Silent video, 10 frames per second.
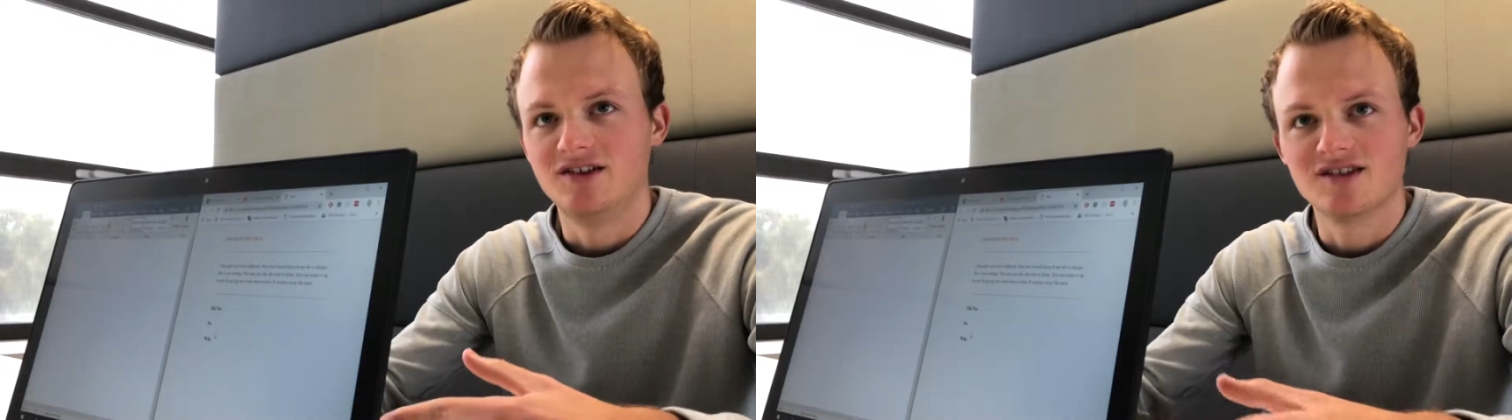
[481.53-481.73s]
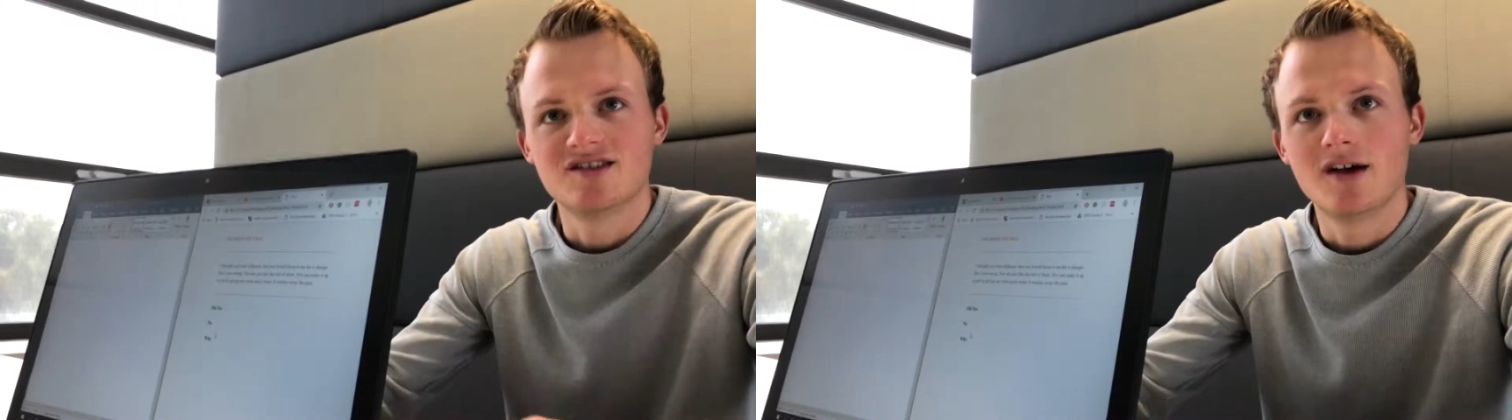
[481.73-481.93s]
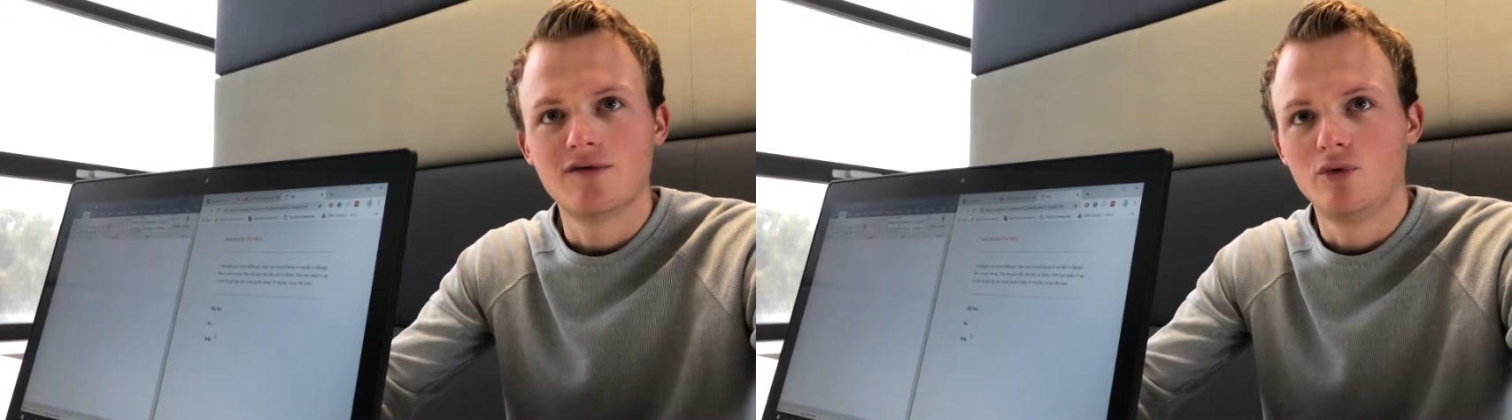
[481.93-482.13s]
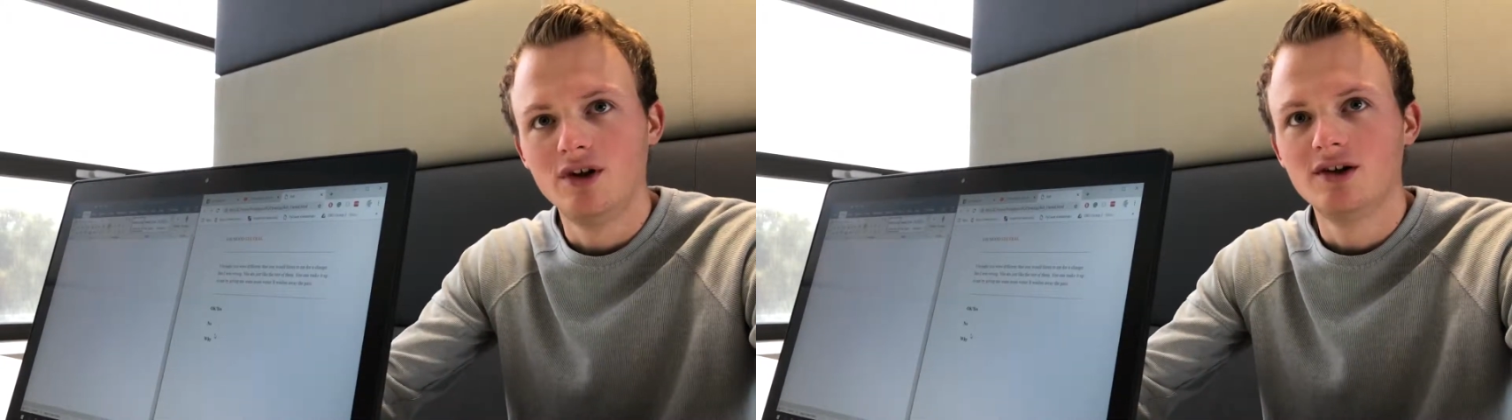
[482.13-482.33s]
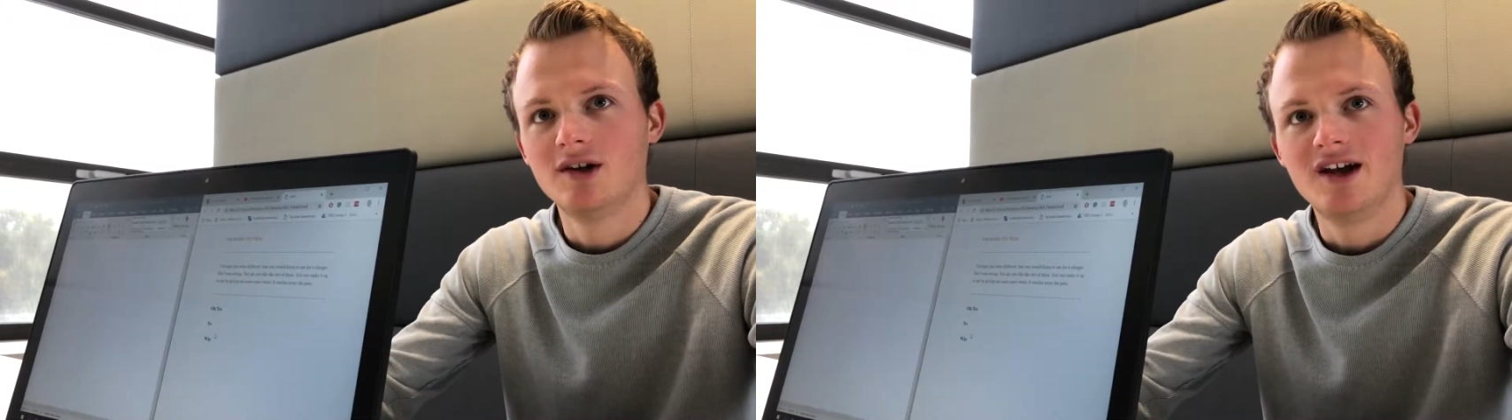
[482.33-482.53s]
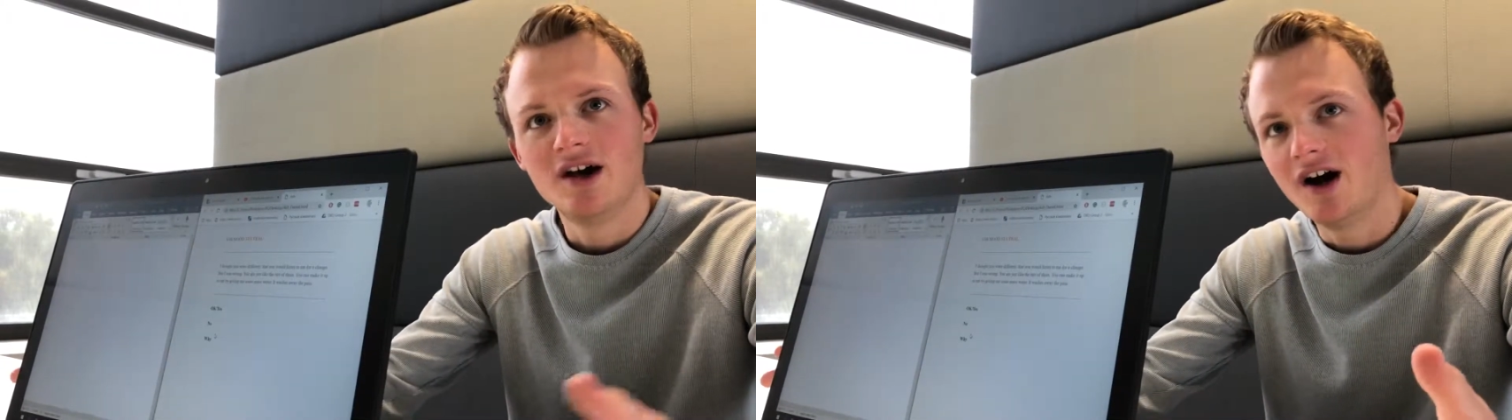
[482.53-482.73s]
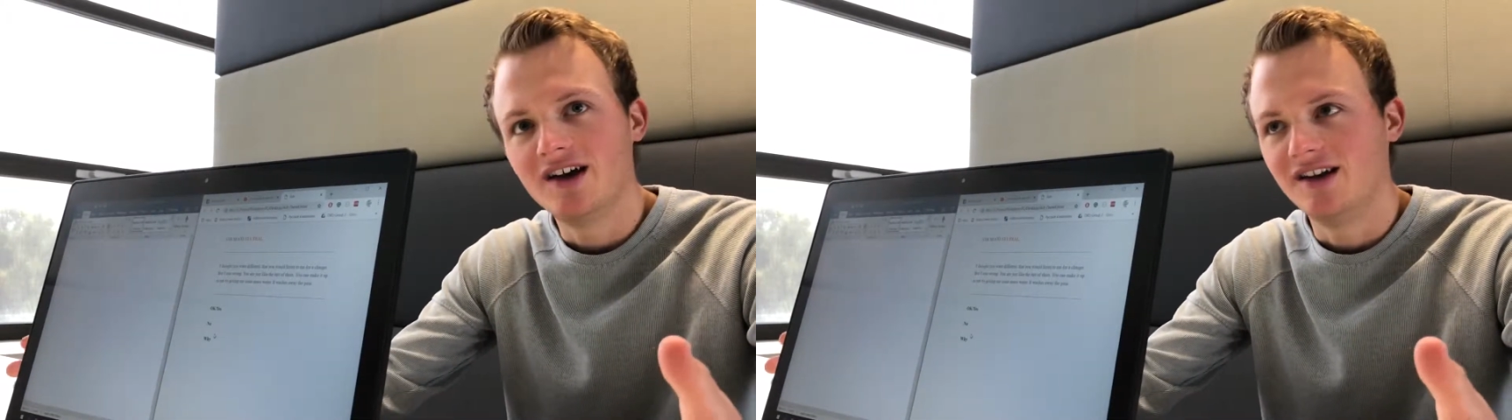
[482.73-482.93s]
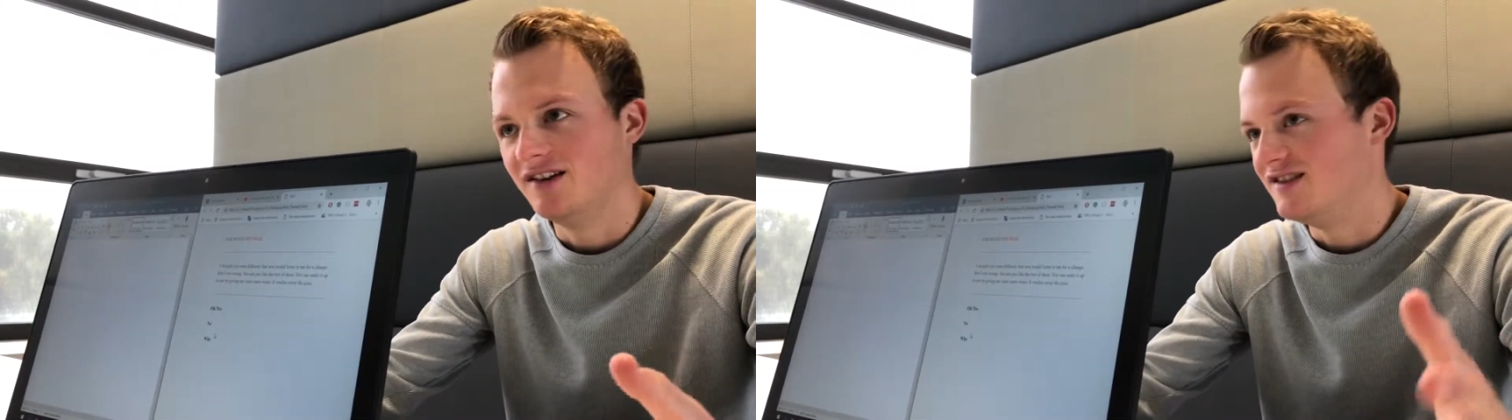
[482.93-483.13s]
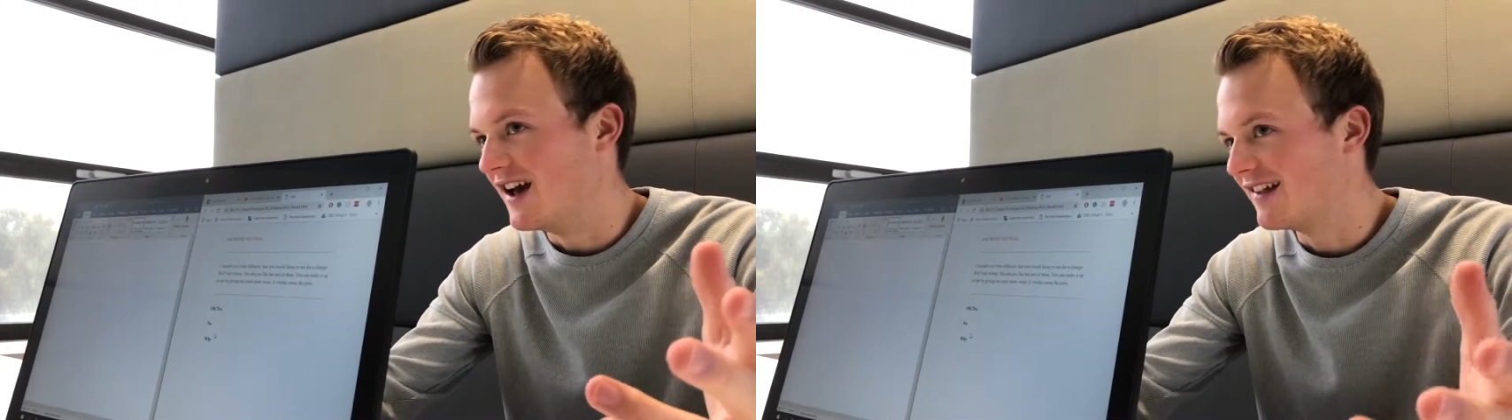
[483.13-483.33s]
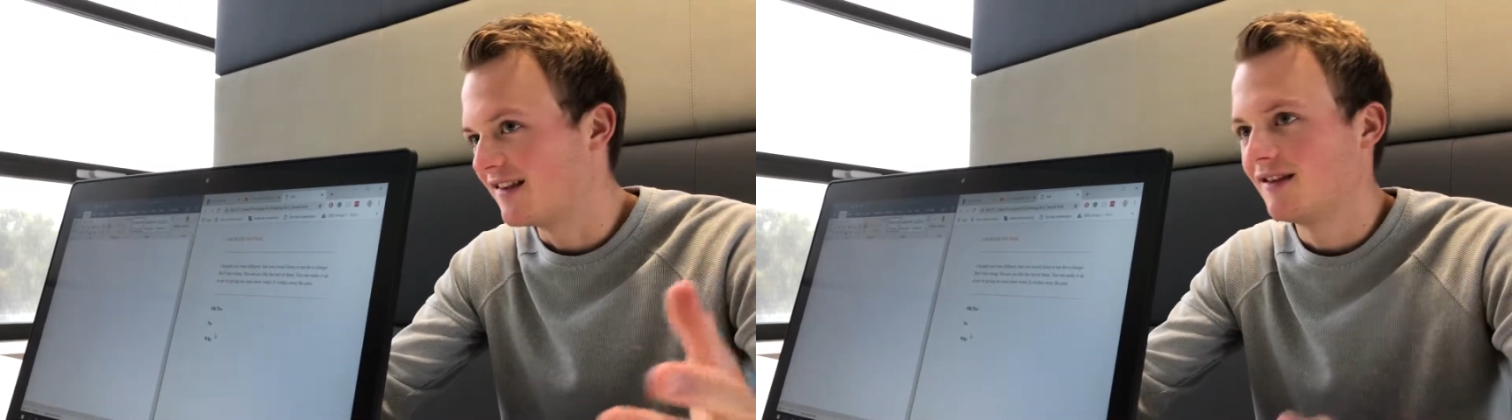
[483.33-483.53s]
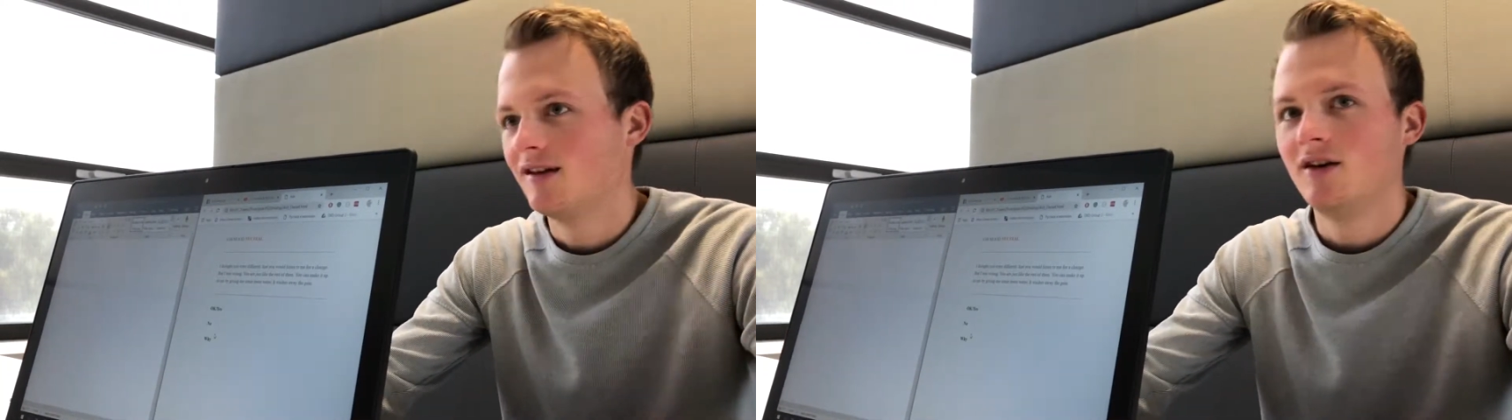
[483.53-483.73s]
doesn't have a real AI in it yet.